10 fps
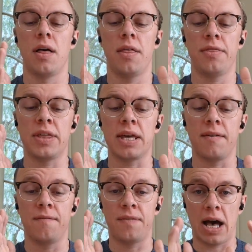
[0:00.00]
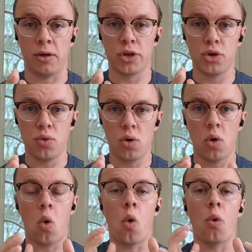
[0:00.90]
the value
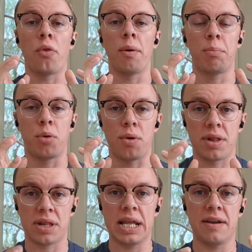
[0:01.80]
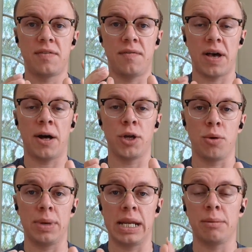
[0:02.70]
or the perceived value,
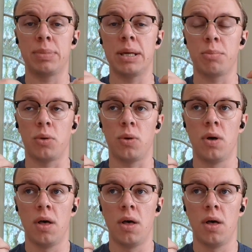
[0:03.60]
meaning people